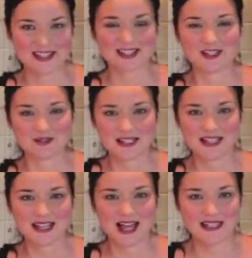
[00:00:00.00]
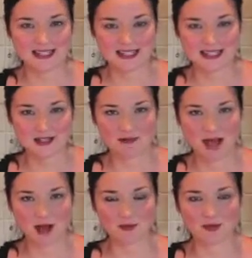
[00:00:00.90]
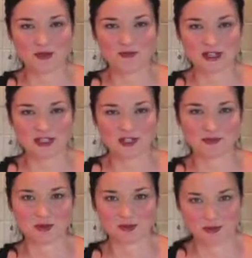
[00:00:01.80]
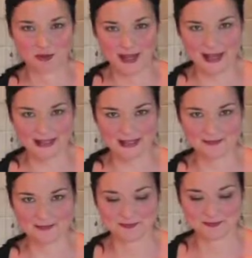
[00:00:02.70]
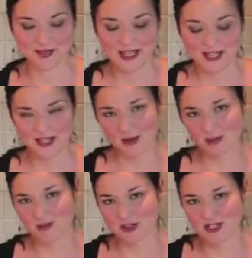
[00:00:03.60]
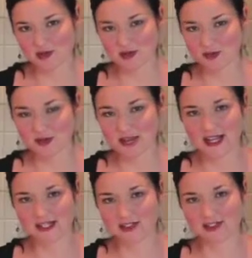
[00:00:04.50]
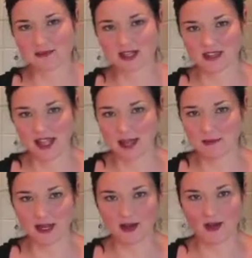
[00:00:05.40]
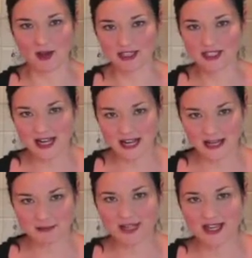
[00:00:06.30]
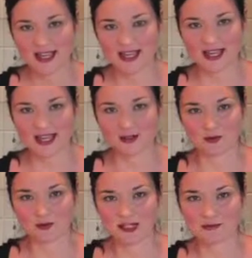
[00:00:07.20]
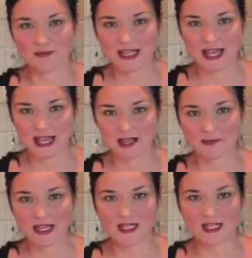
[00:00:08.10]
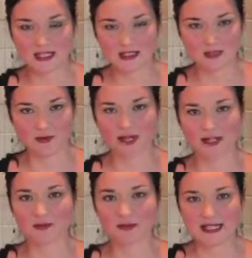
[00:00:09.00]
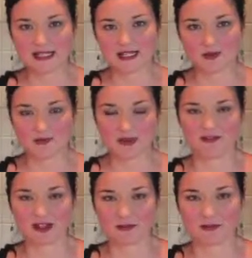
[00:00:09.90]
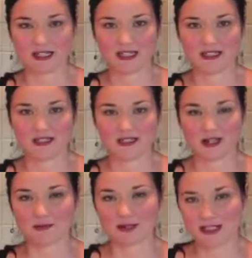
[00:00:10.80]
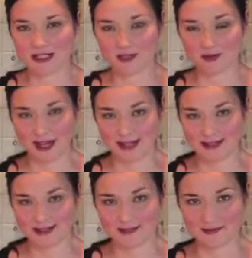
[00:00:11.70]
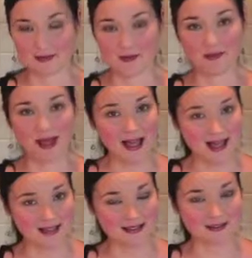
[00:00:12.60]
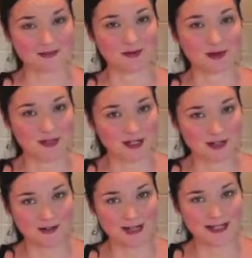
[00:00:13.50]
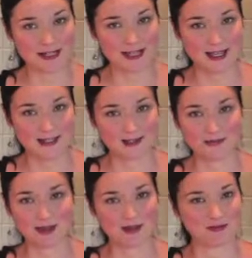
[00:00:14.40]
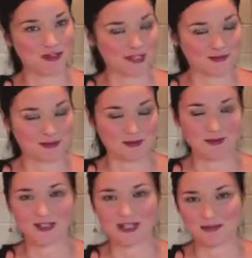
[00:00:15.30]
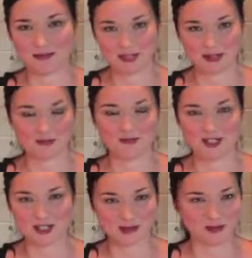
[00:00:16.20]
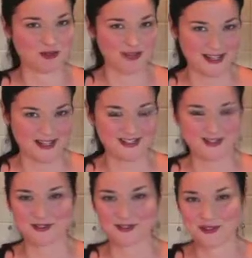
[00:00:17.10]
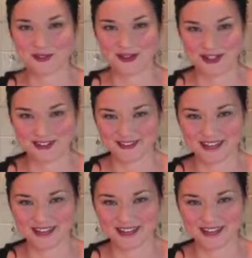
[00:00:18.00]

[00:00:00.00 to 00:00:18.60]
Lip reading: This week's class is about root vegetable purees. Now, root vegetable purees are something that I make all the time, and we began making these on a regular basis when my family stopped eating grains. But if we were to eat grains again, you'd better believe that we would keep eating root vegetable purees. They're so good.